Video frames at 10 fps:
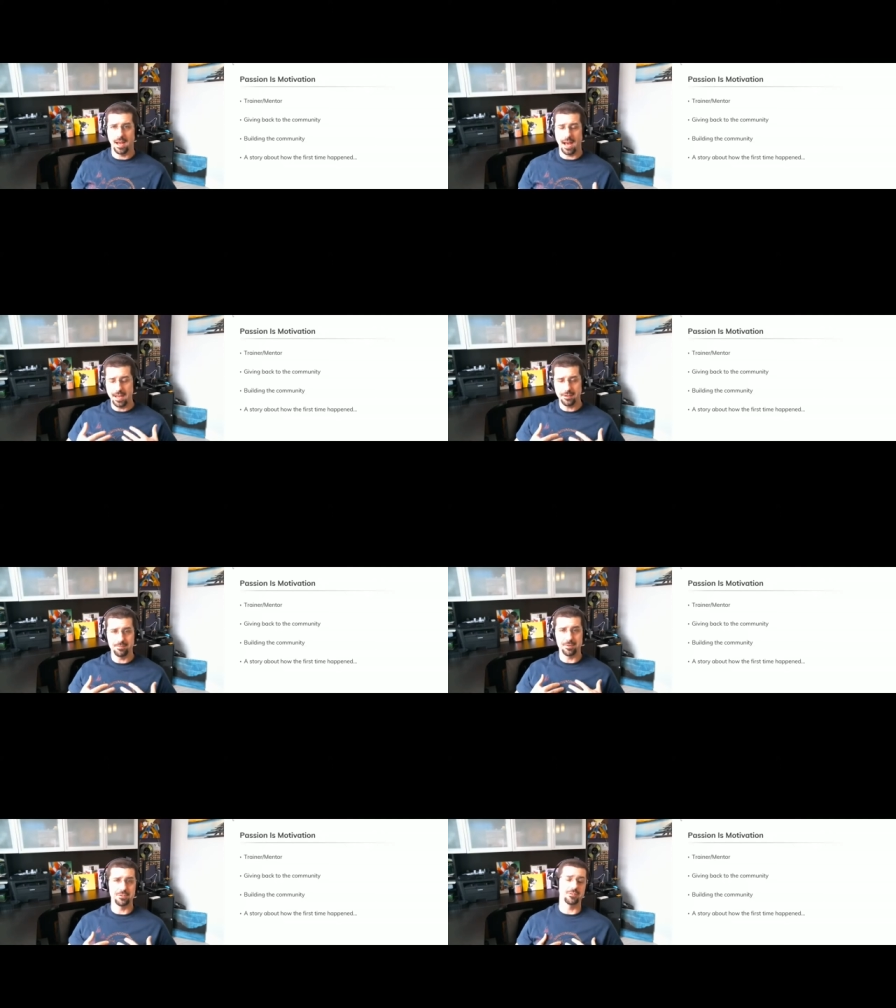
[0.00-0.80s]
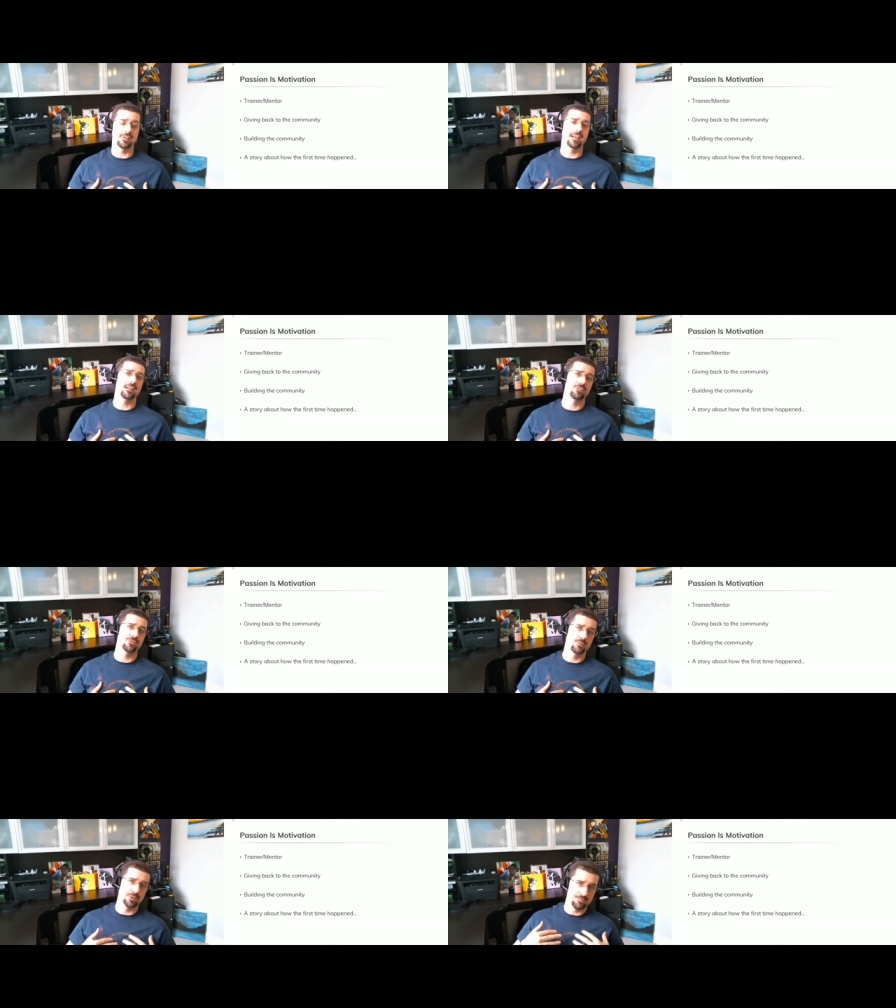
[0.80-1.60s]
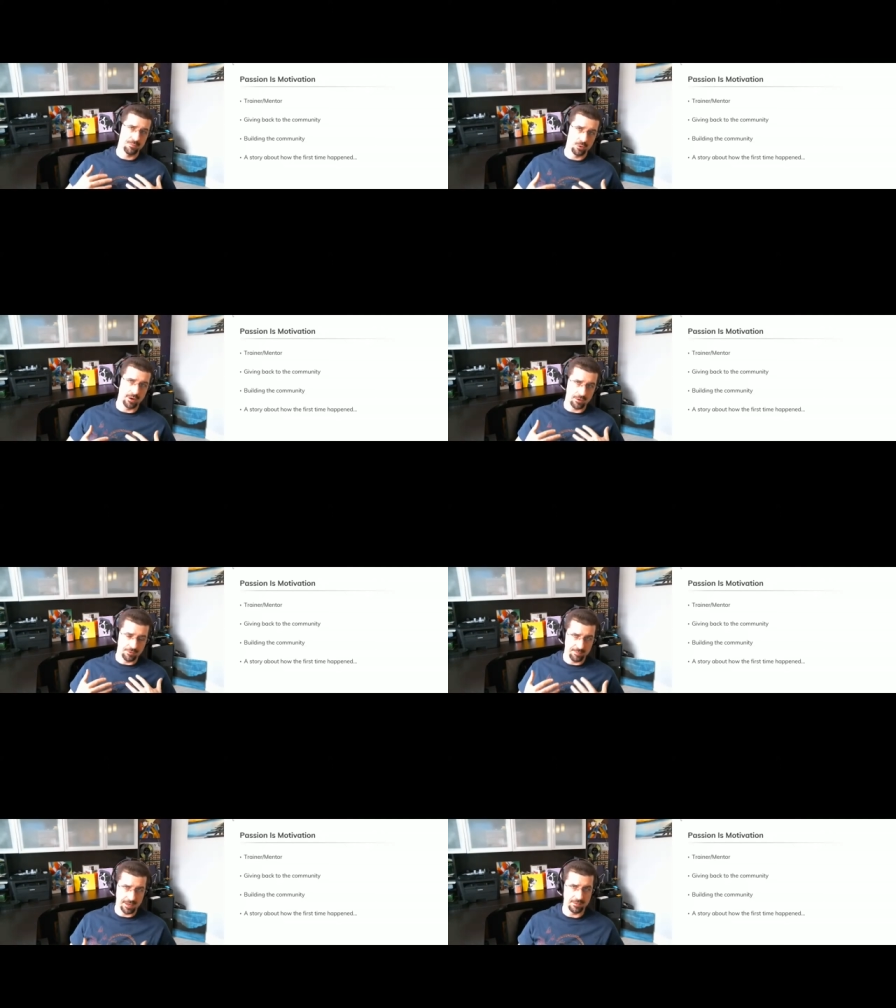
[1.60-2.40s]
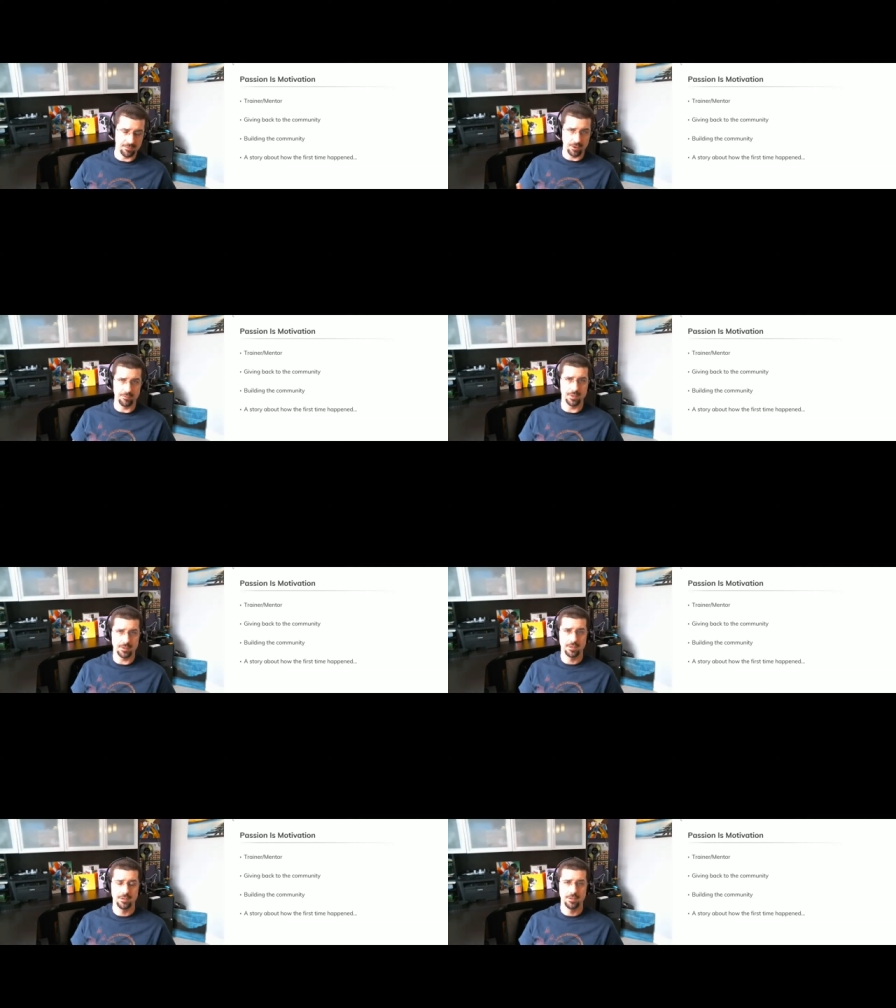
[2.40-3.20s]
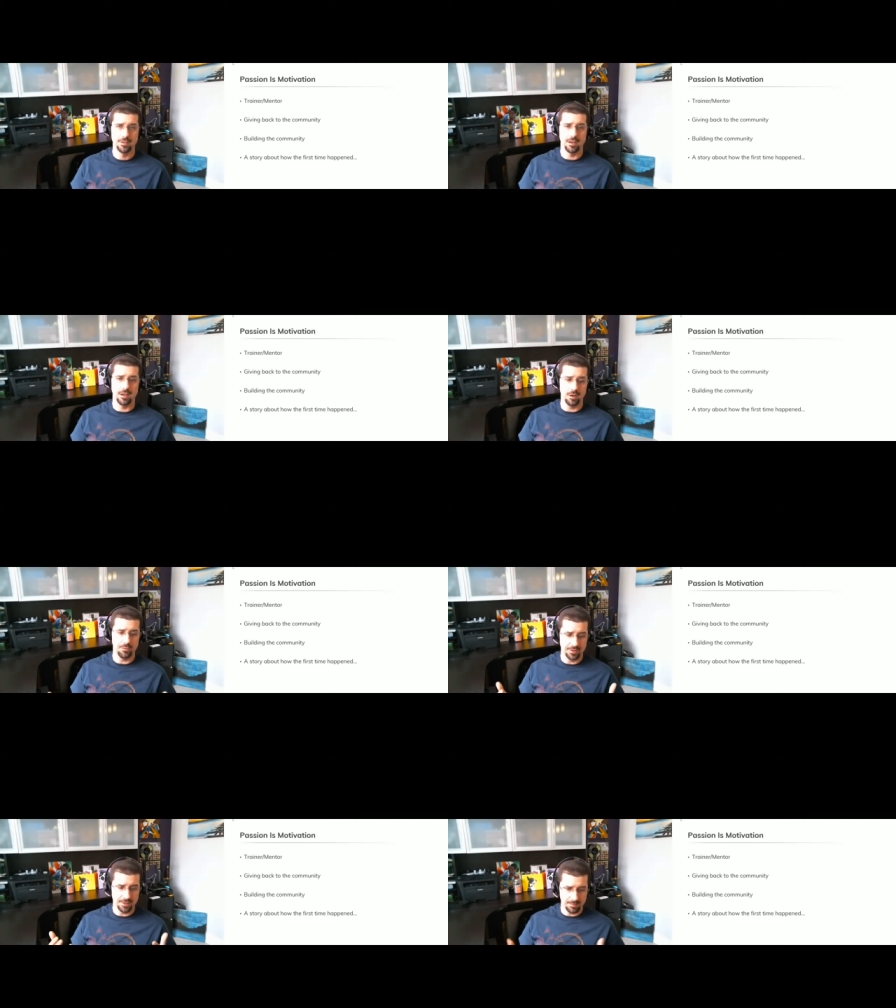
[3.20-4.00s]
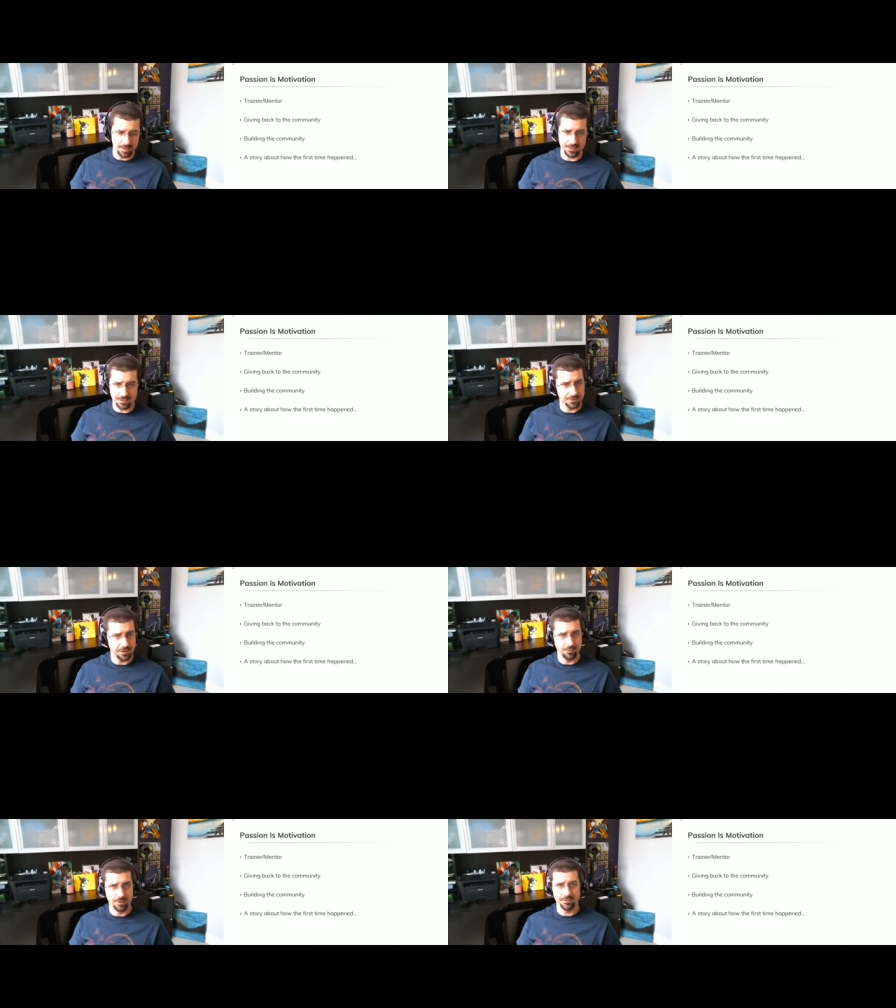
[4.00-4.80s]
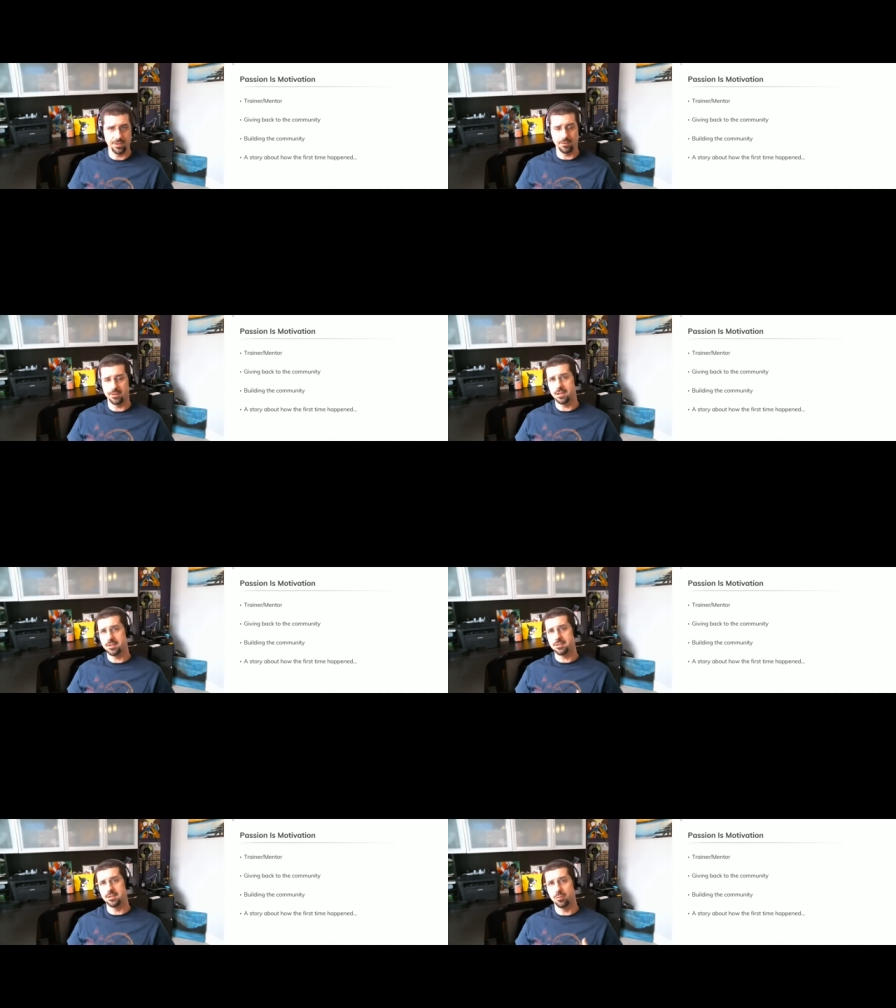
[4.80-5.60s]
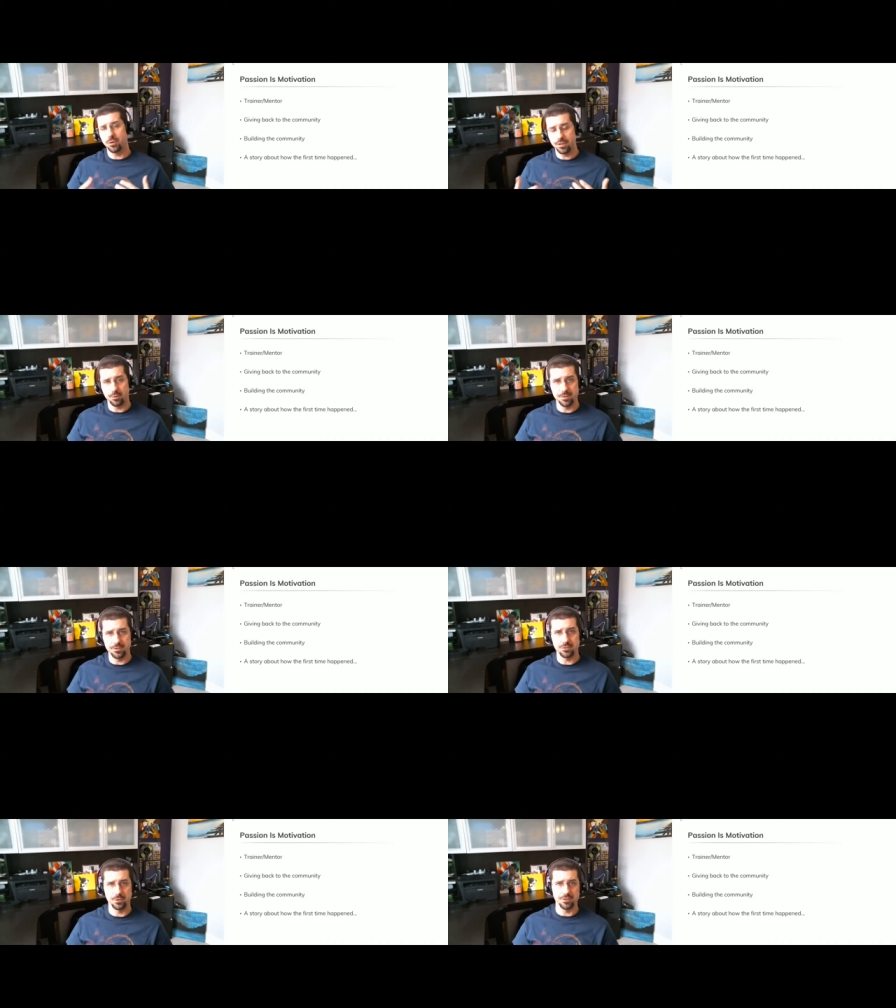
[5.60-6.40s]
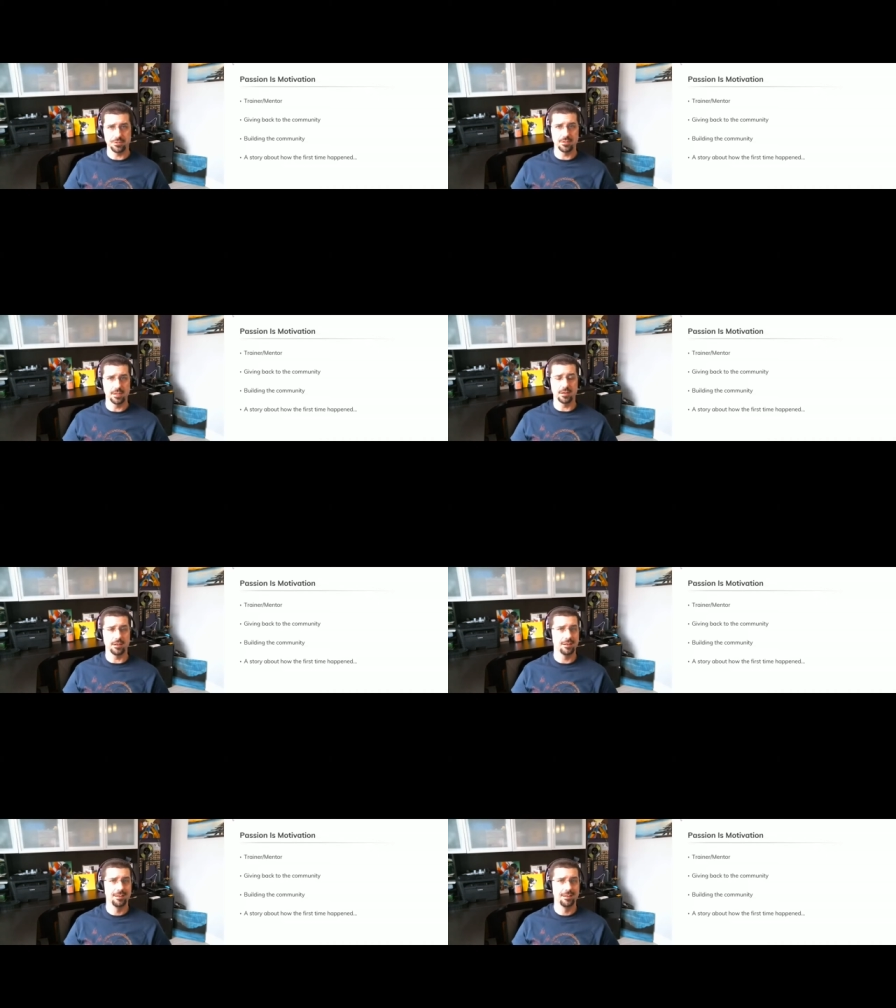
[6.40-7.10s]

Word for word: I have personally gotten so much more out of my involvement uh, with the Apache Software Foundation and with open source than